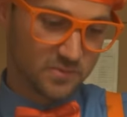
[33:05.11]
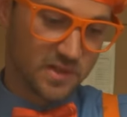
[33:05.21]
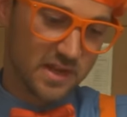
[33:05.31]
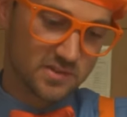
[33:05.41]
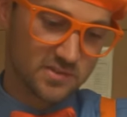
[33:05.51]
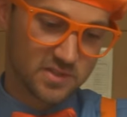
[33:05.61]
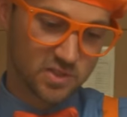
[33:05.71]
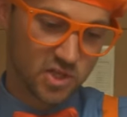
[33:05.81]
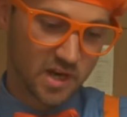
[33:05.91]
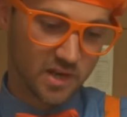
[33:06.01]
when I was a
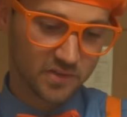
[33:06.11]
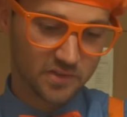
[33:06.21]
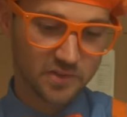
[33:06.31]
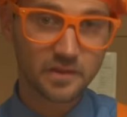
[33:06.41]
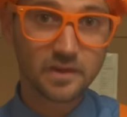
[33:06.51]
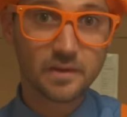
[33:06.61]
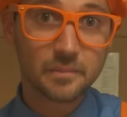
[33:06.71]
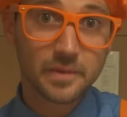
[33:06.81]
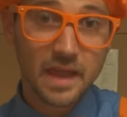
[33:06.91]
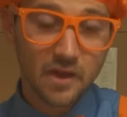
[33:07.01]
child,
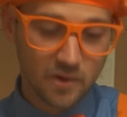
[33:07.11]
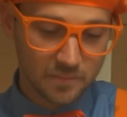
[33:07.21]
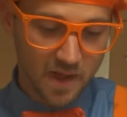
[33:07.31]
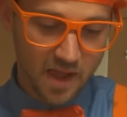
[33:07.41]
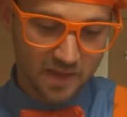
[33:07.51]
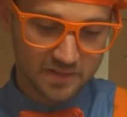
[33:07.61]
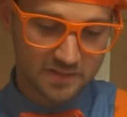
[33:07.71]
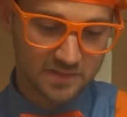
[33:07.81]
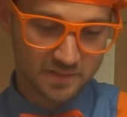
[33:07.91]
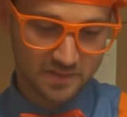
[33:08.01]
but now I'm not.
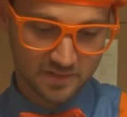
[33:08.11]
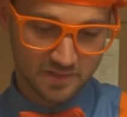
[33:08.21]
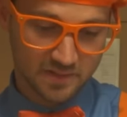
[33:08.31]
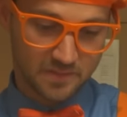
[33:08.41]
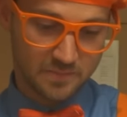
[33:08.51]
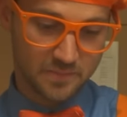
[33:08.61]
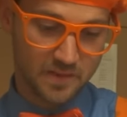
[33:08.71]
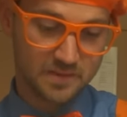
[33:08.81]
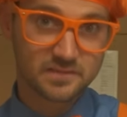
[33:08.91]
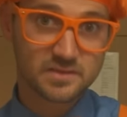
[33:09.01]

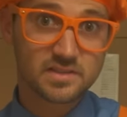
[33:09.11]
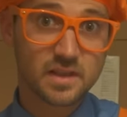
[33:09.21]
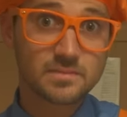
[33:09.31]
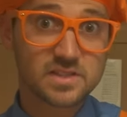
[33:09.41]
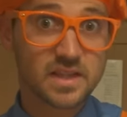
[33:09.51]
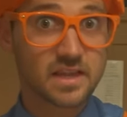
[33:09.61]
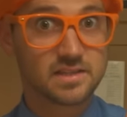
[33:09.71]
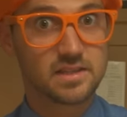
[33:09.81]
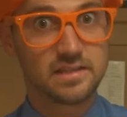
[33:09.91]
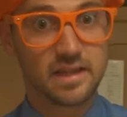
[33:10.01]
But some
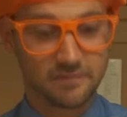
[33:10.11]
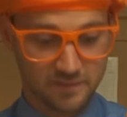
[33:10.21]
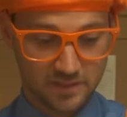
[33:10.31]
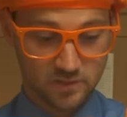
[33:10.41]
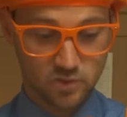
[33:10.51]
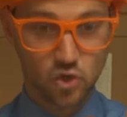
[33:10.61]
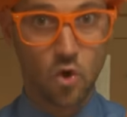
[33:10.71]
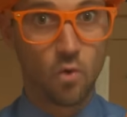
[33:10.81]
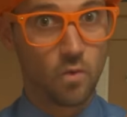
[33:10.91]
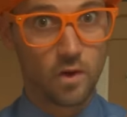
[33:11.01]
snakes you definitely
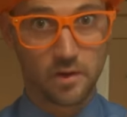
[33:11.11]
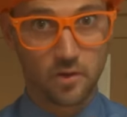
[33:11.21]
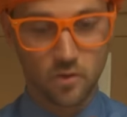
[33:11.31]
don't want to